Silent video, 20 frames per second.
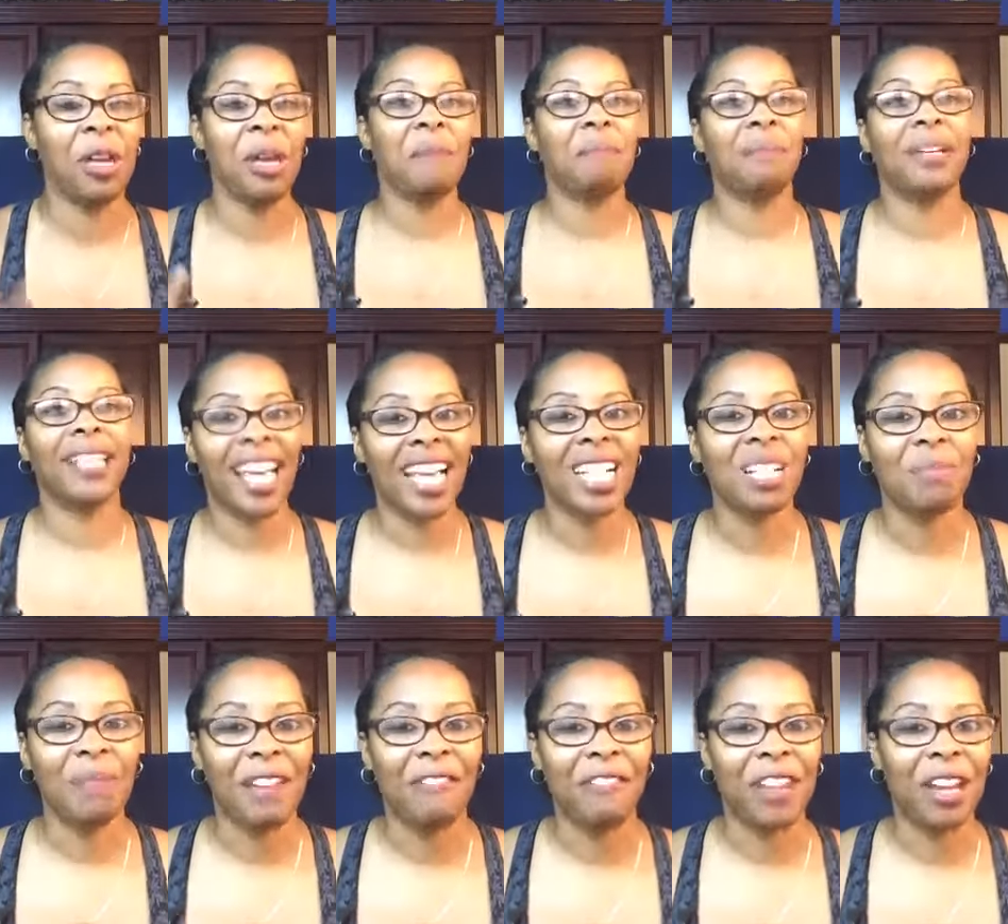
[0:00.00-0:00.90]
But that's
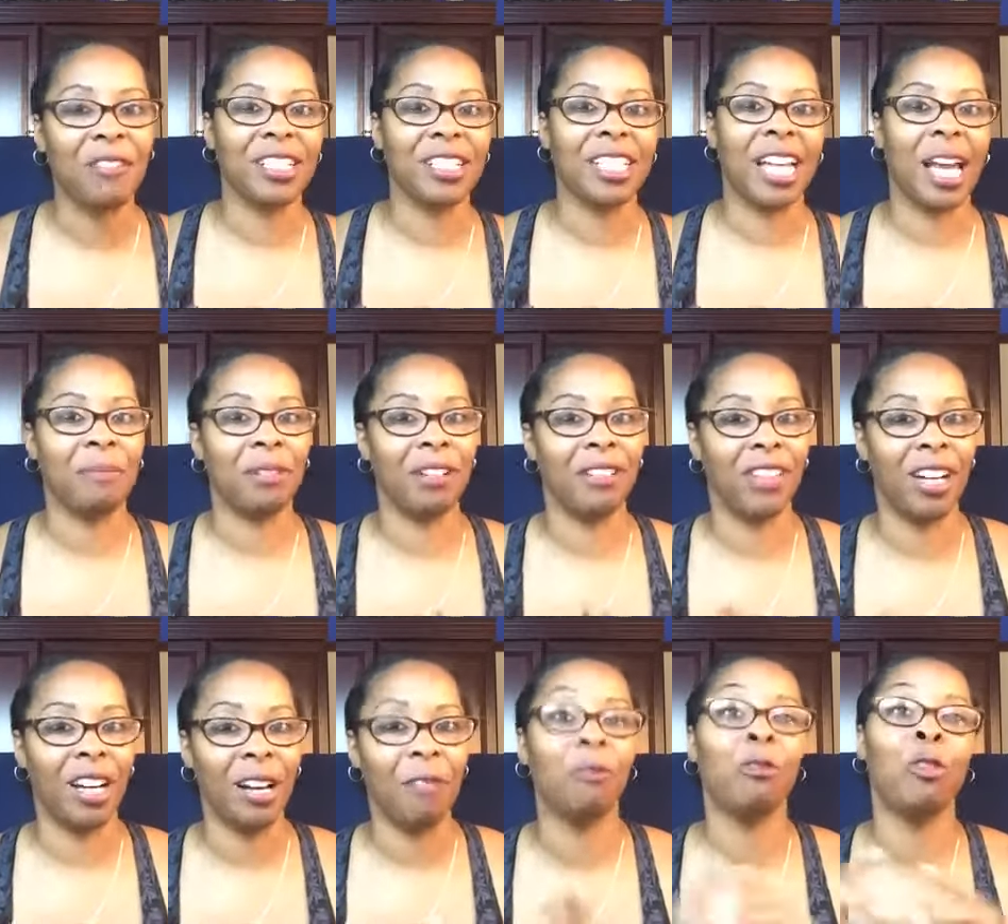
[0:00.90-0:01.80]
my favorite type of
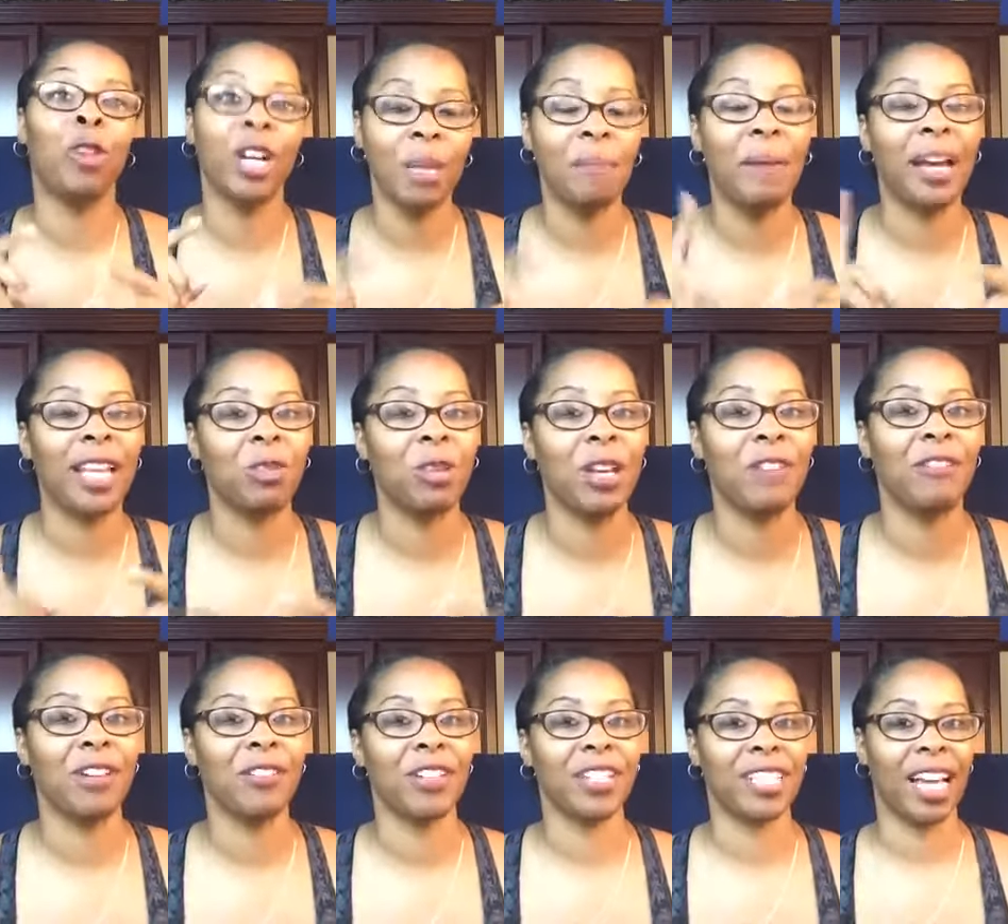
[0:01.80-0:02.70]
um, one of my three
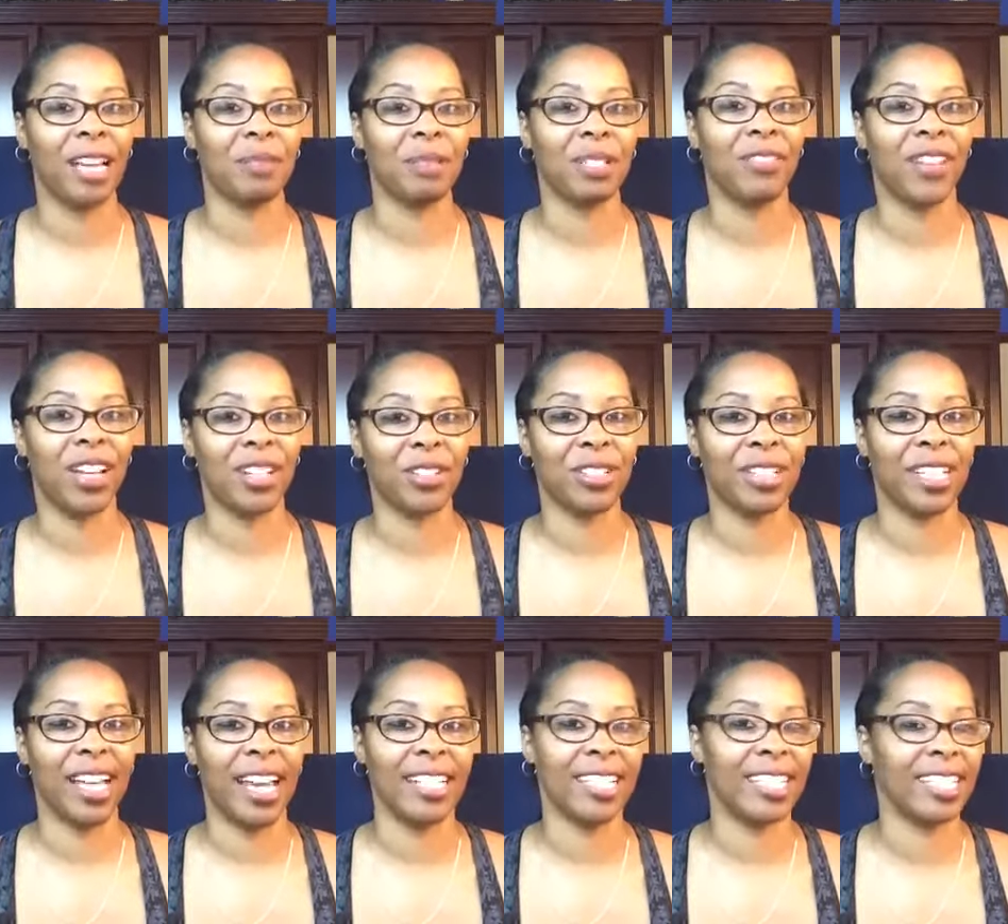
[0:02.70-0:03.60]
favorite types of
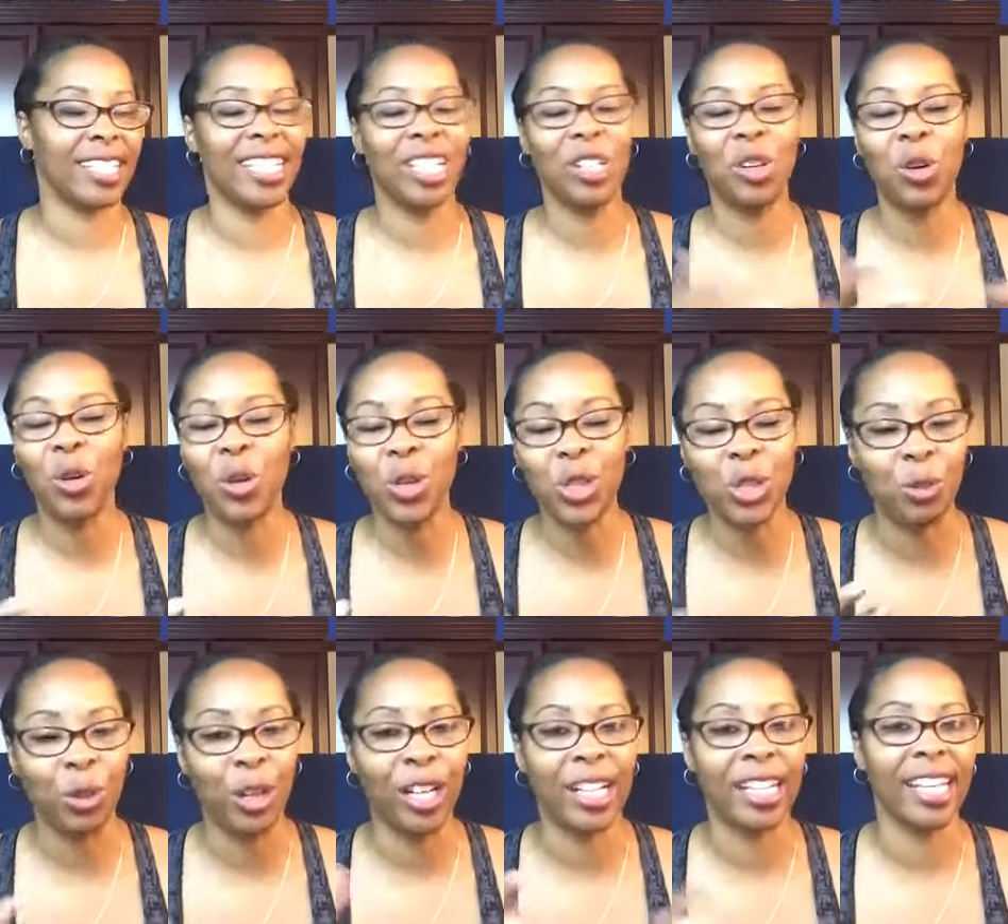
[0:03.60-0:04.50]
exercises. And of course,
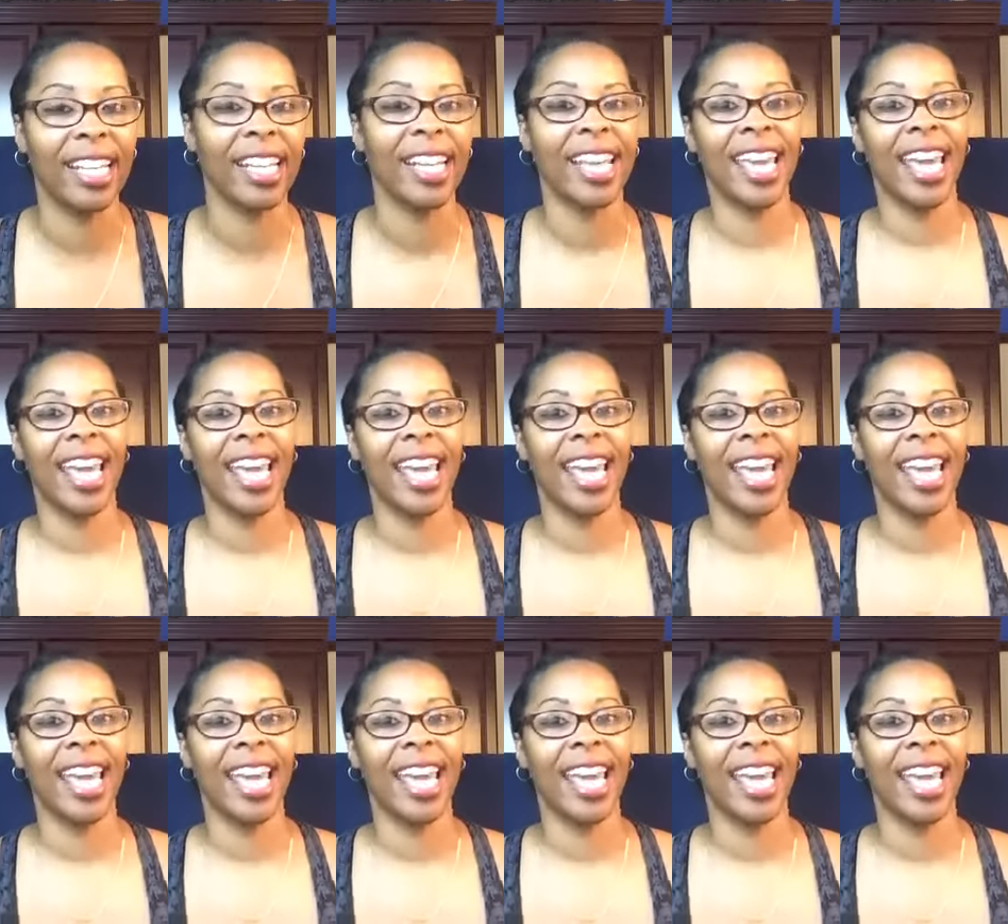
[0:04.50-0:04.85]
running.